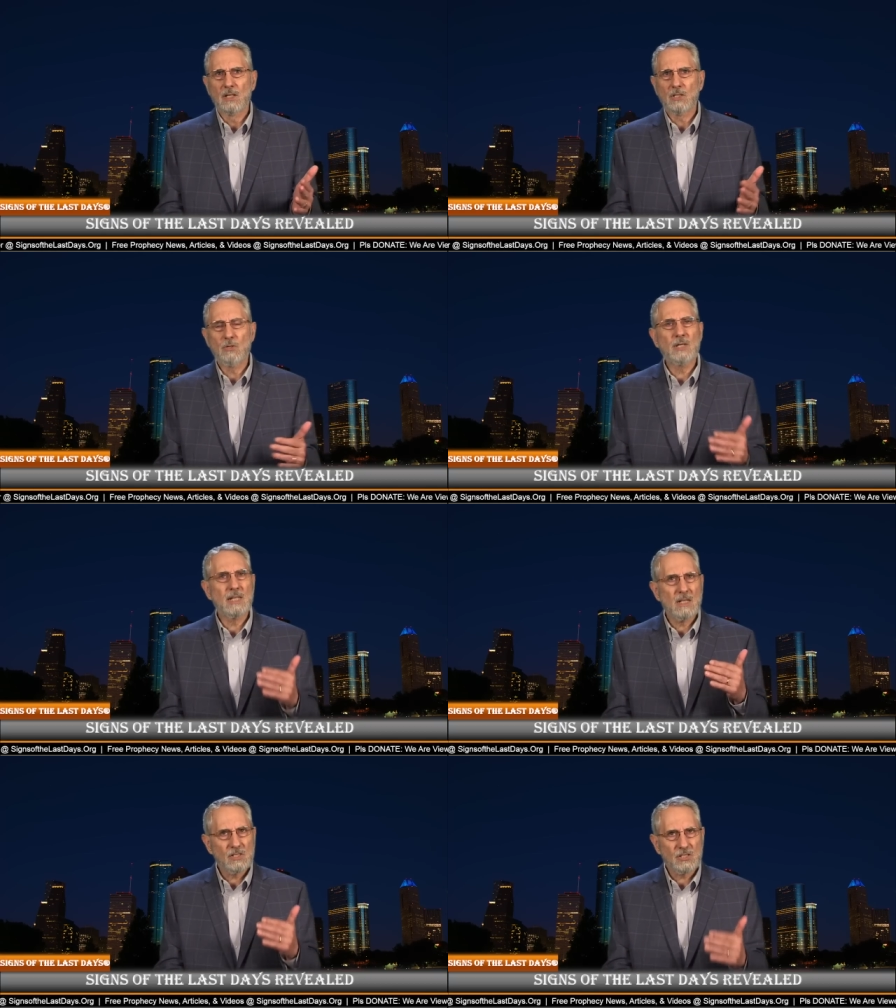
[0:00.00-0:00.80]
you
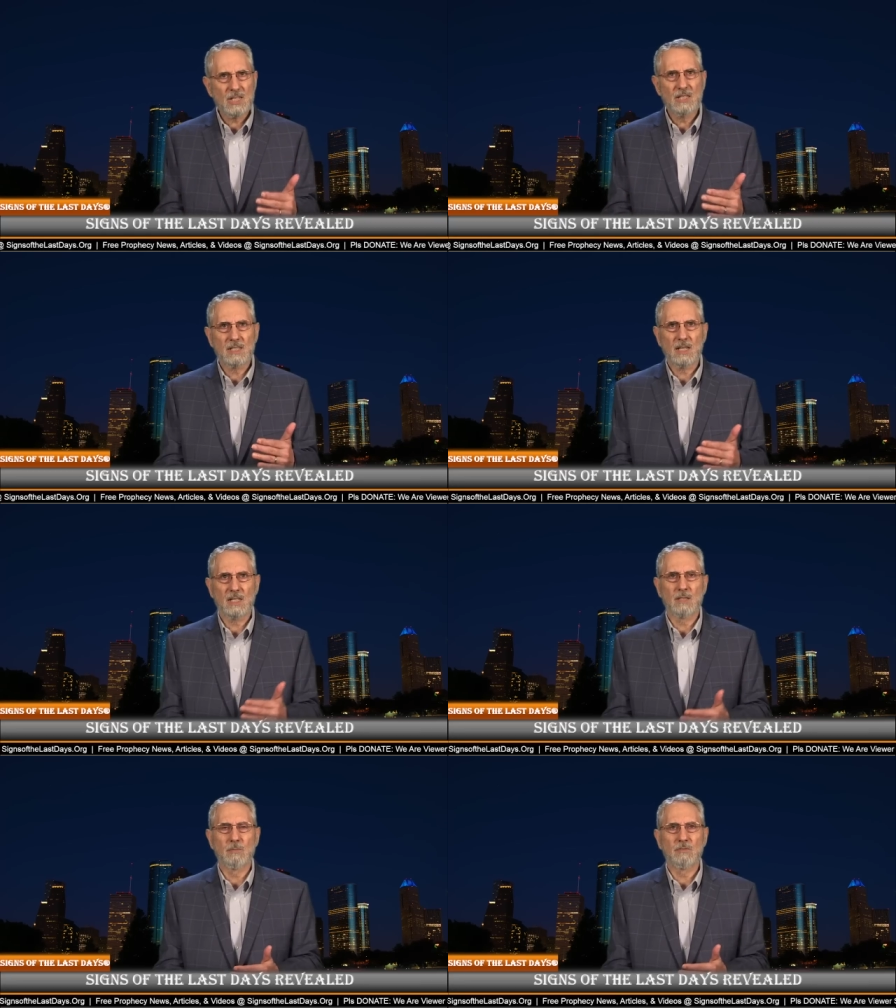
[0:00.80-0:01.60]
cannot see the
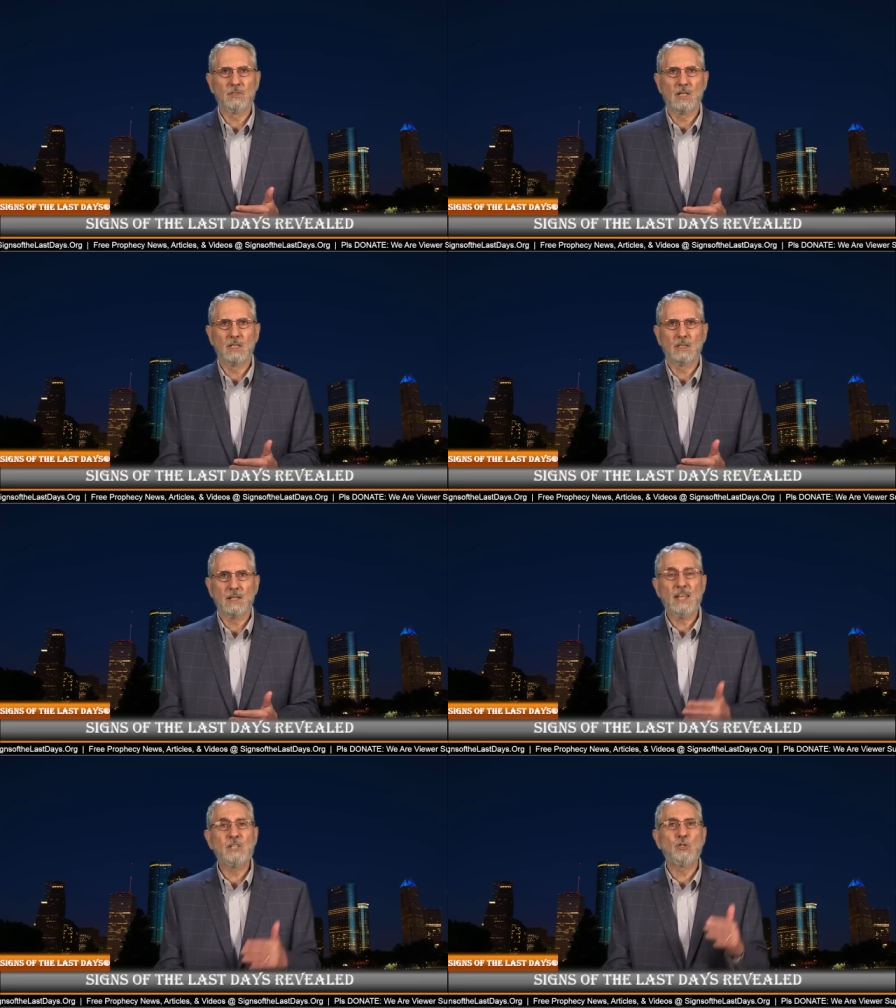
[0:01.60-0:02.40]
kingdom of God,
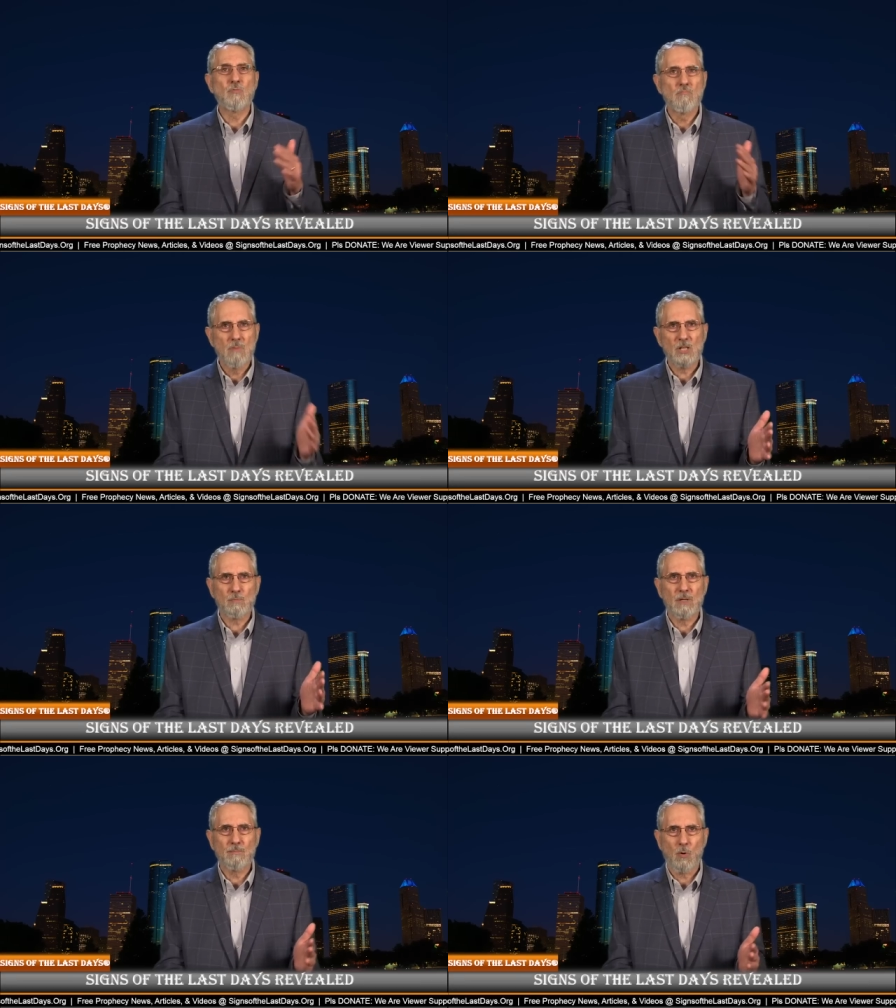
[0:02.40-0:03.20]
and that you
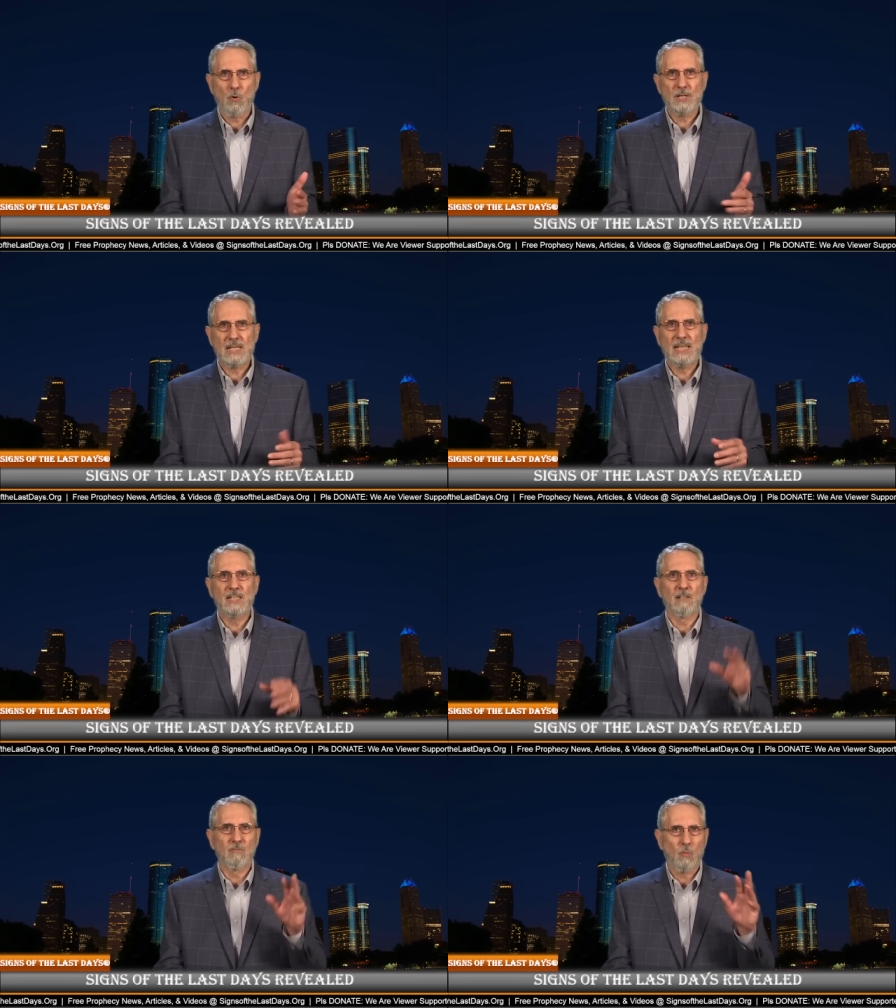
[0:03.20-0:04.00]
must be born
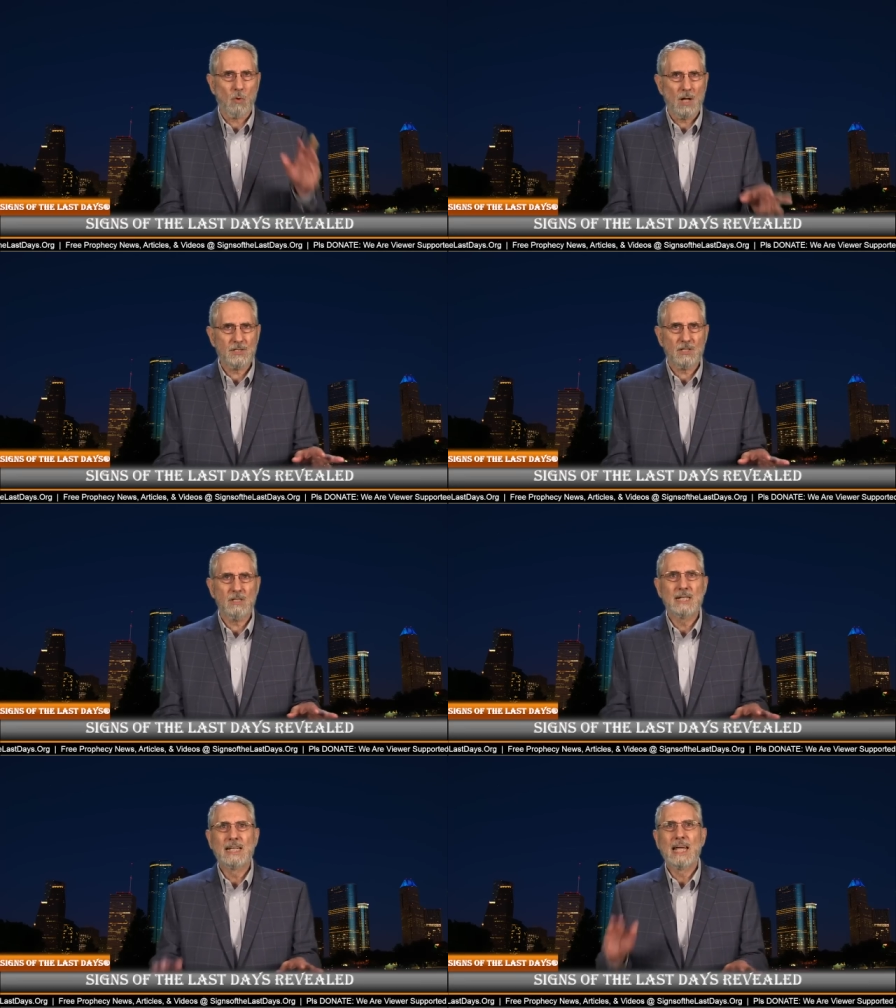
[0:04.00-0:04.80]
again of
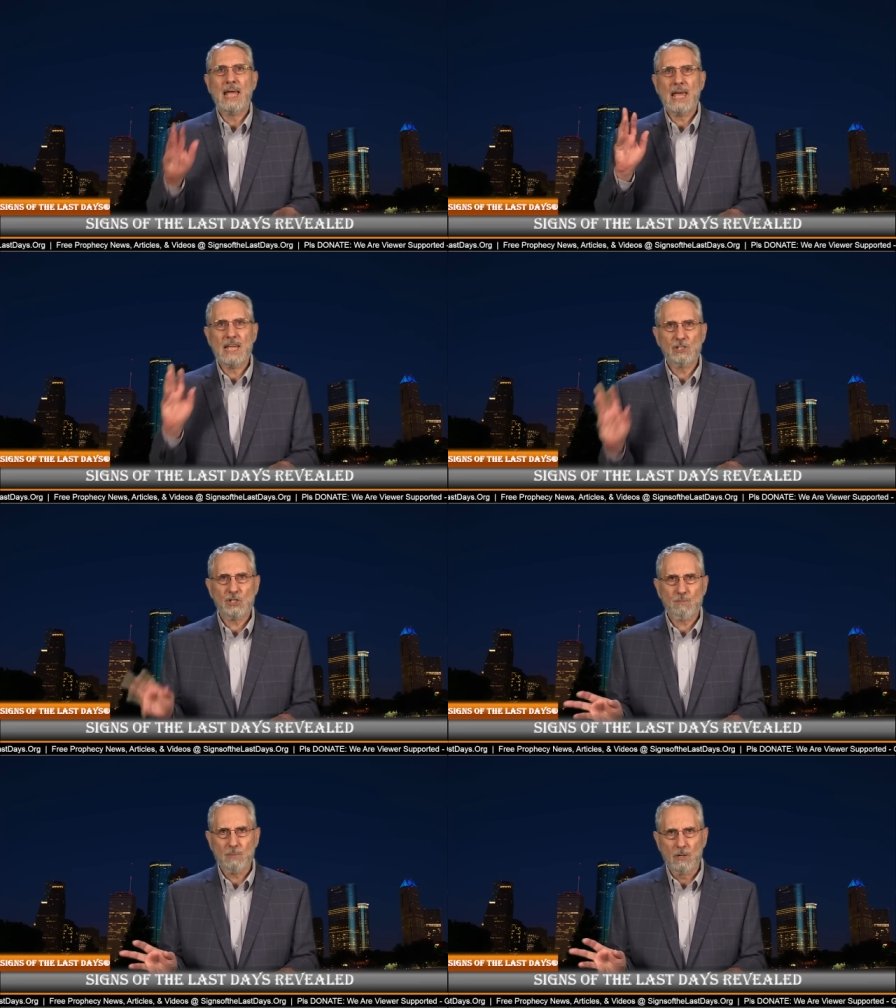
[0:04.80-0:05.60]
water and
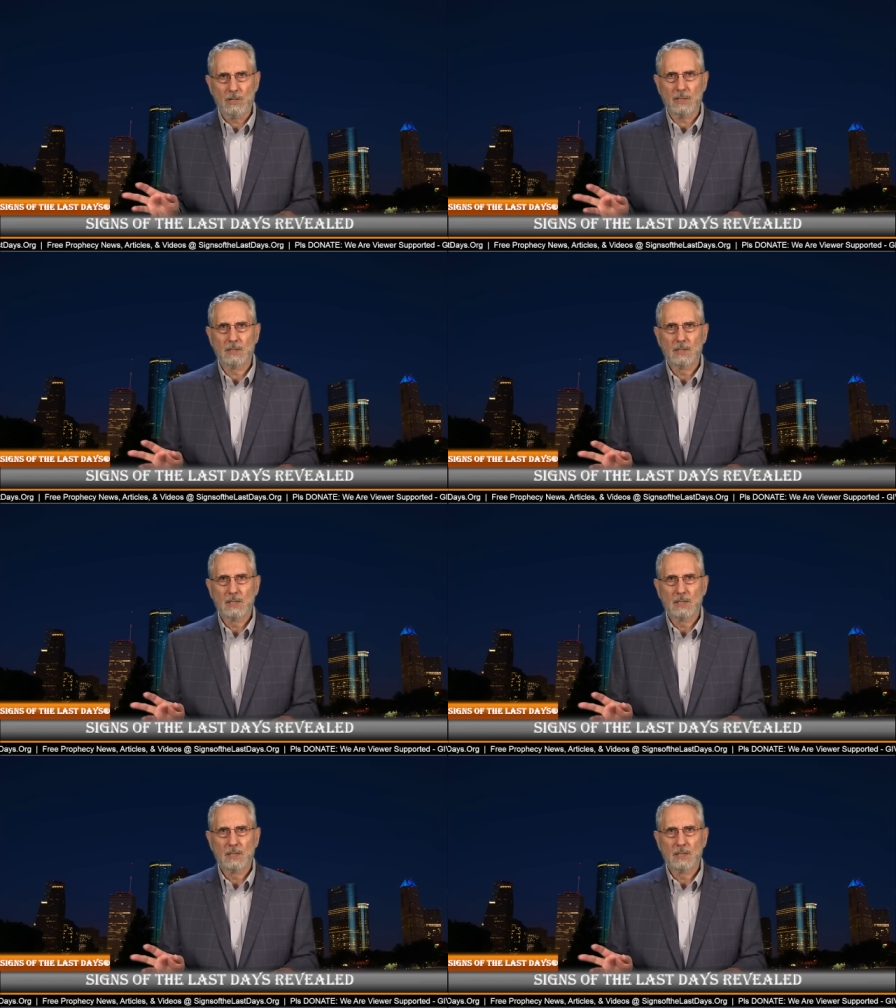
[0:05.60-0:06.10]
spirit,